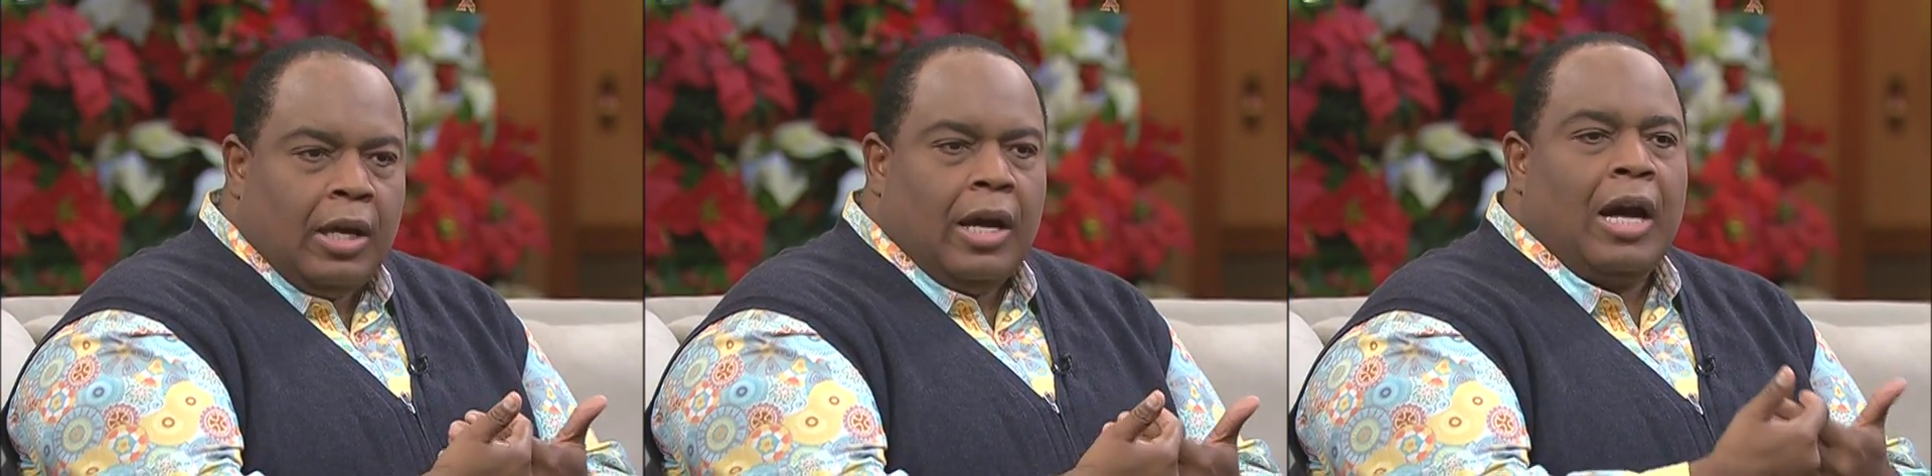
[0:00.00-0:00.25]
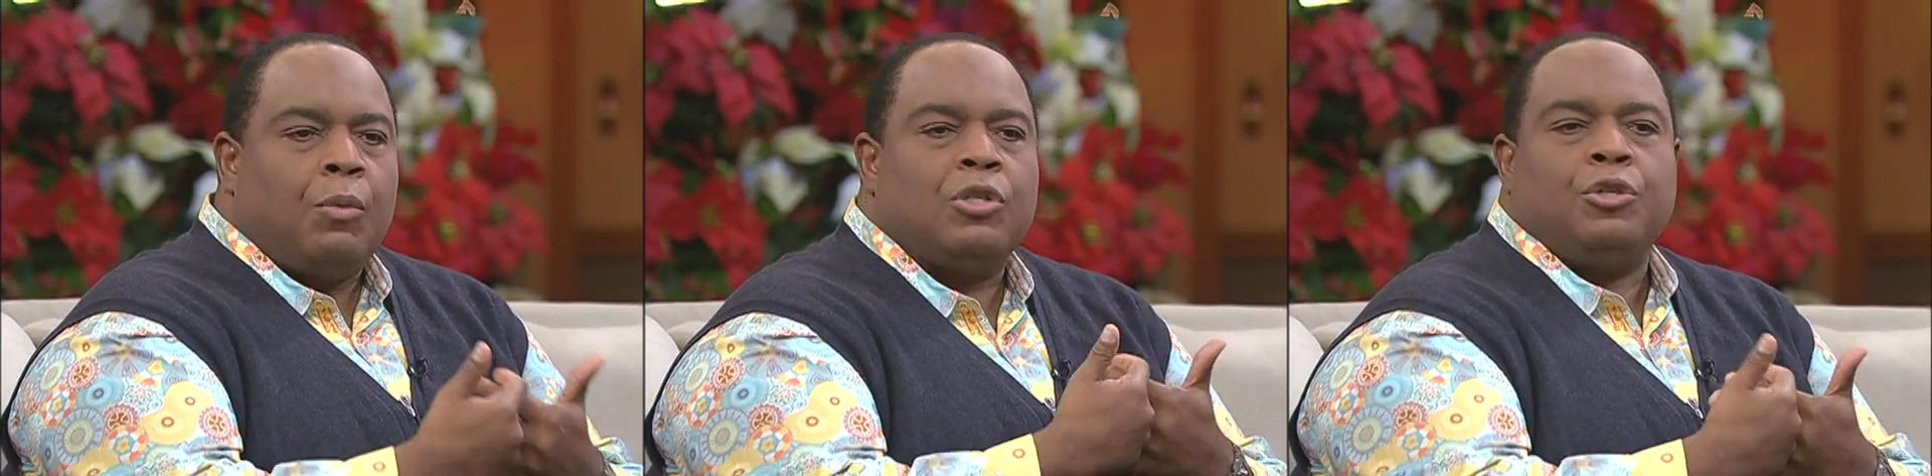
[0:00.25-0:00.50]

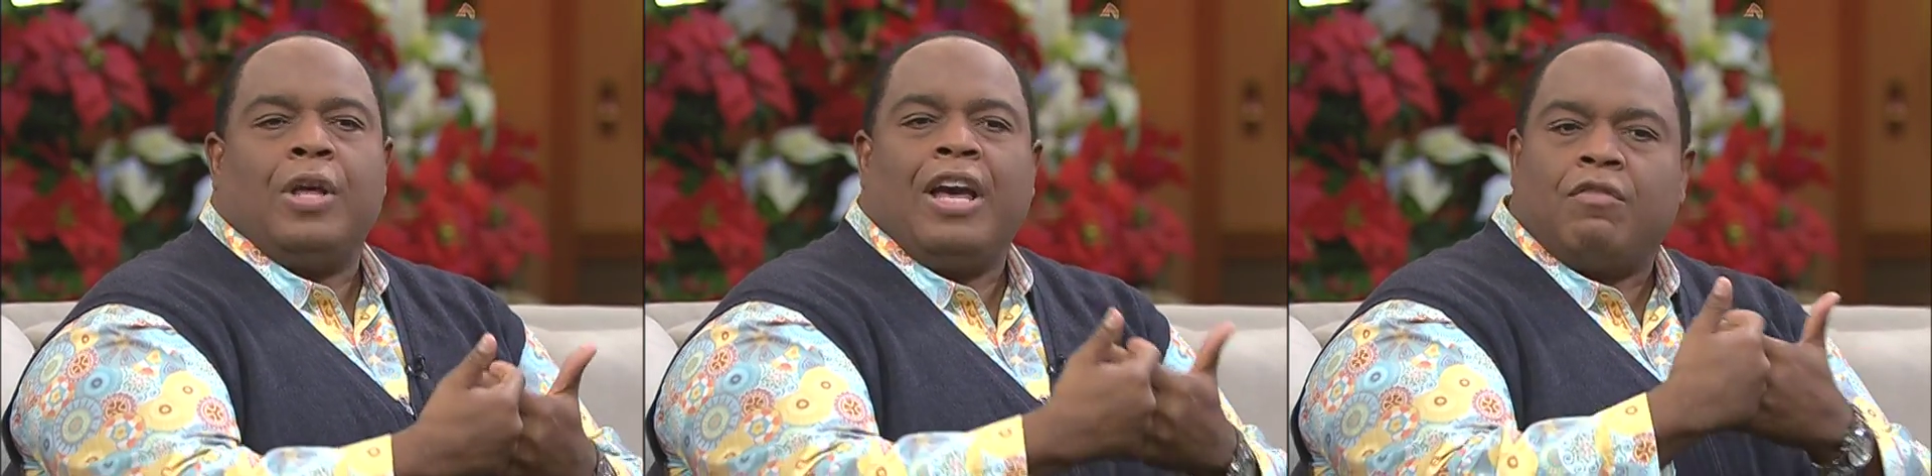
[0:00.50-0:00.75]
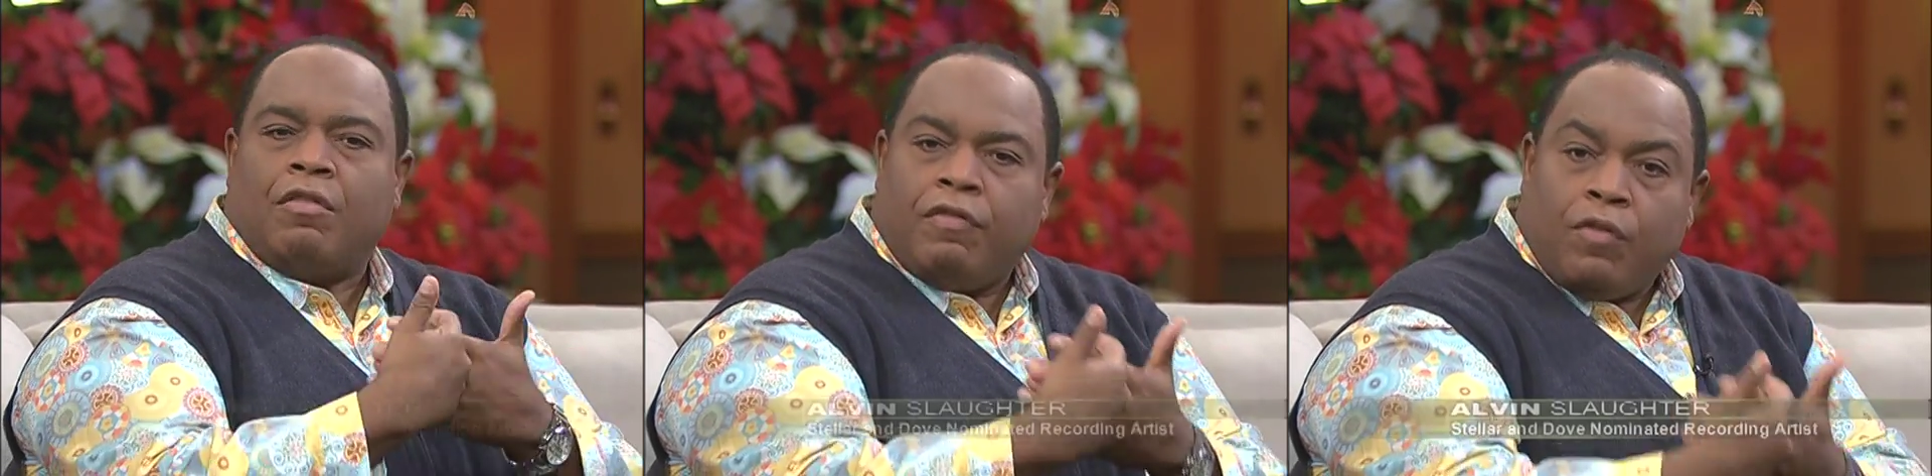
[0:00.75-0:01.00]
I want you to
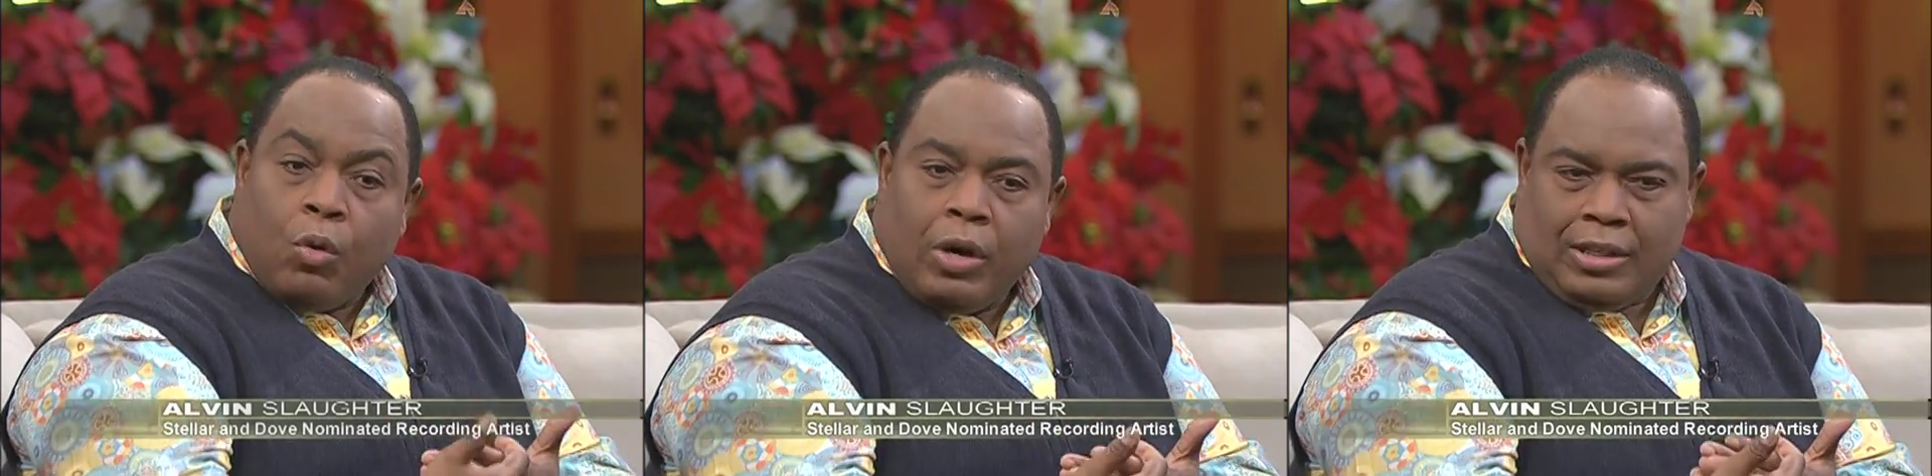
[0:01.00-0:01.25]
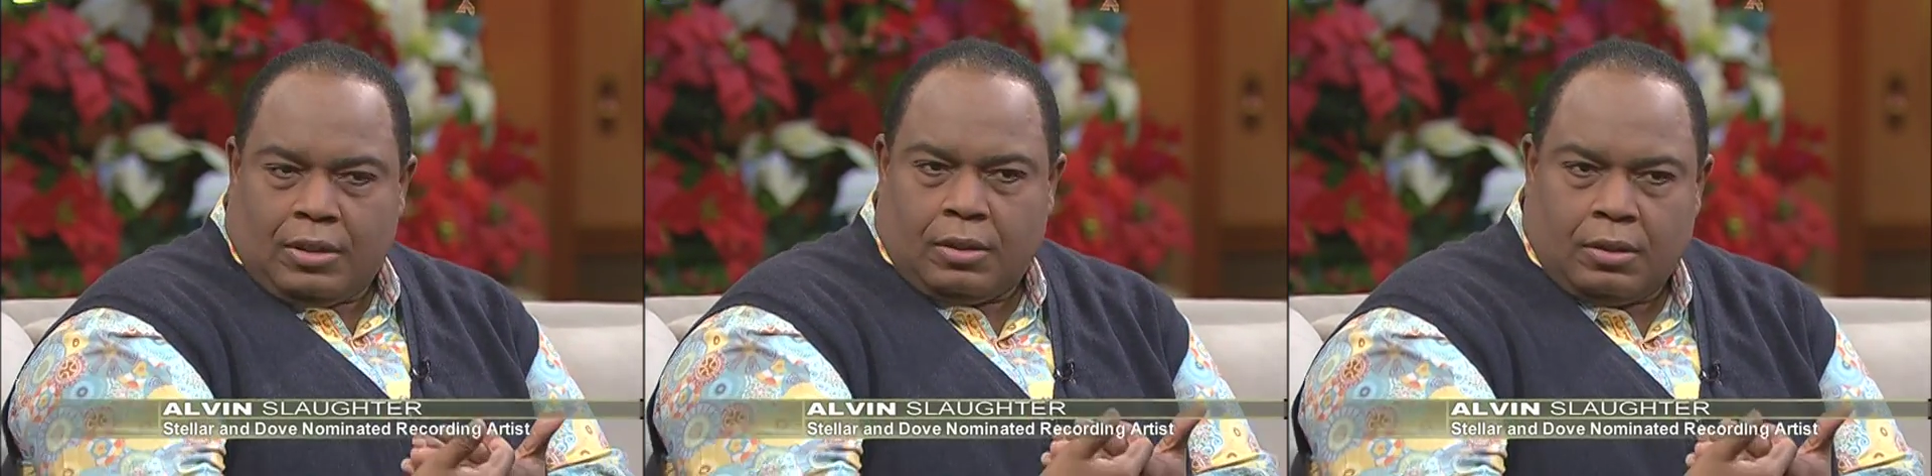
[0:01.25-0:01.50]
have a
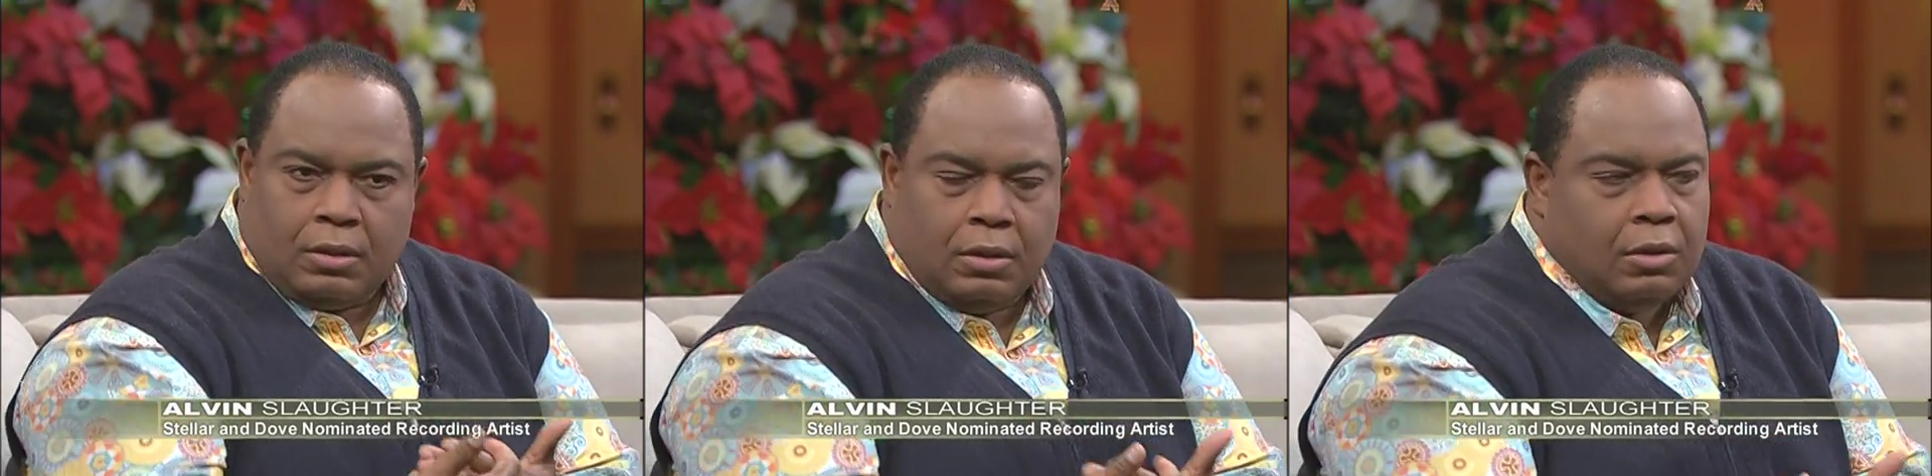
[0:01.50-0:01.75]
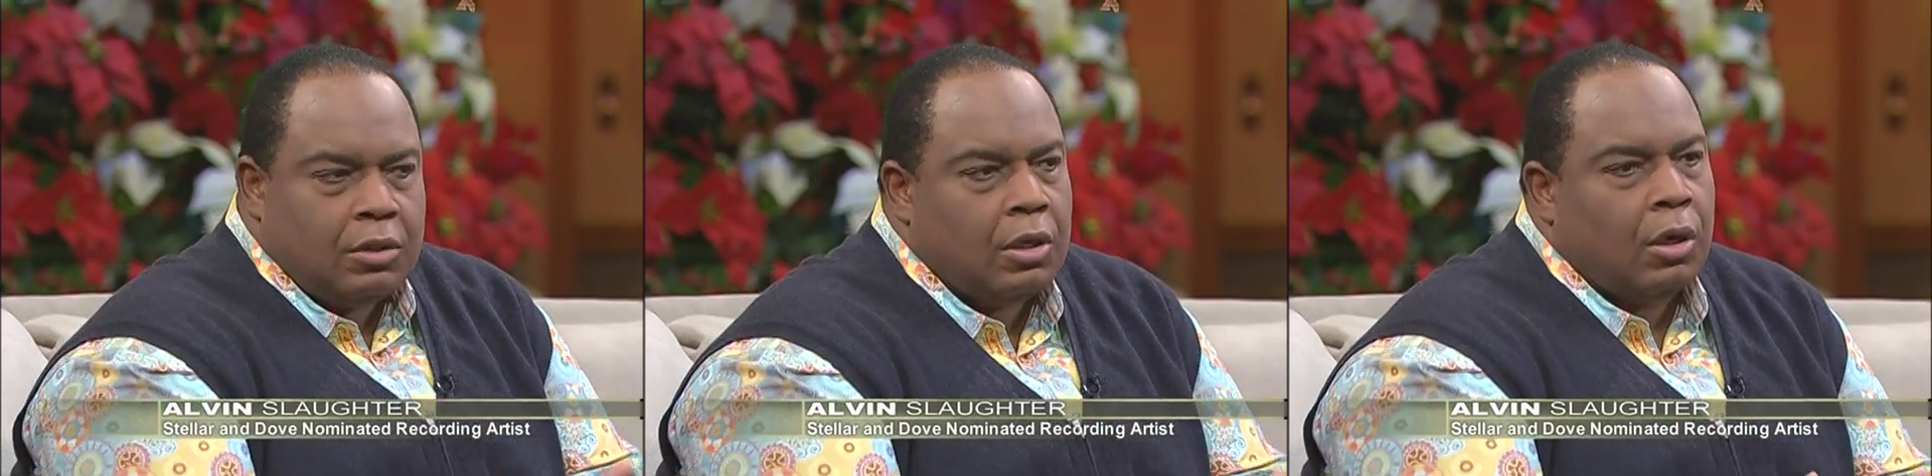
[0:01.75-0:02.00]
voice.
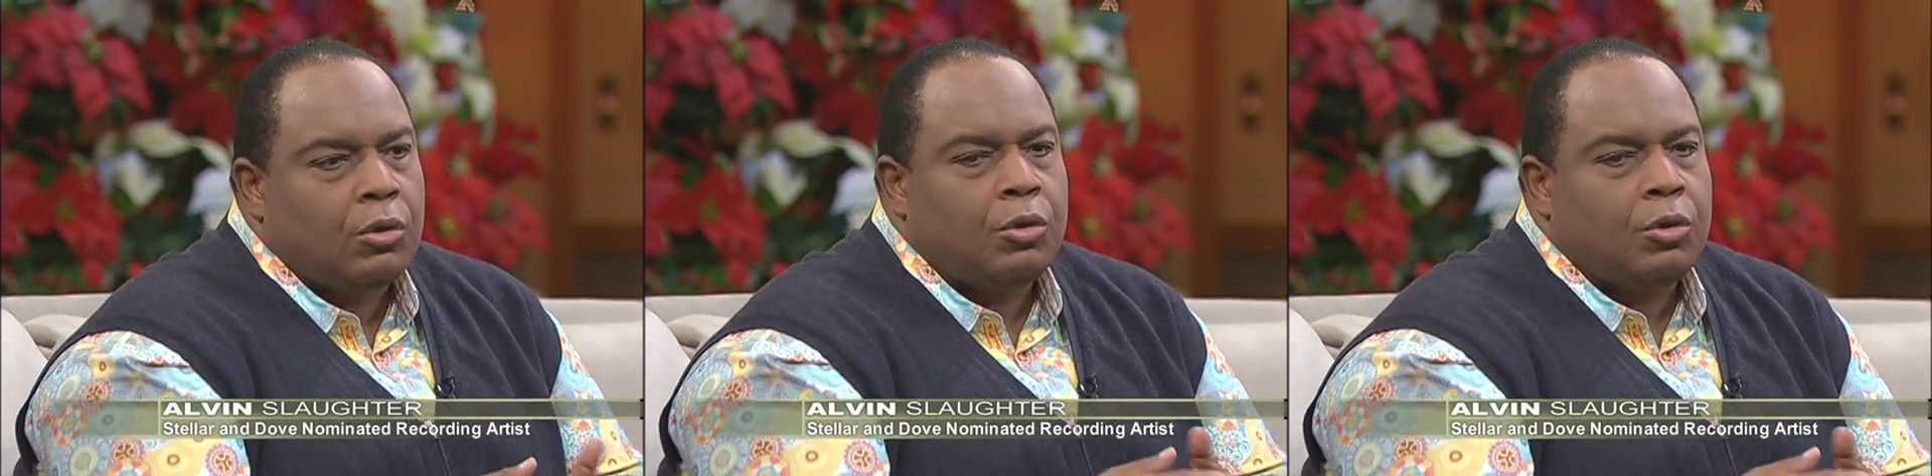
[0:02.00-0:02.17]
Mm-hmm. So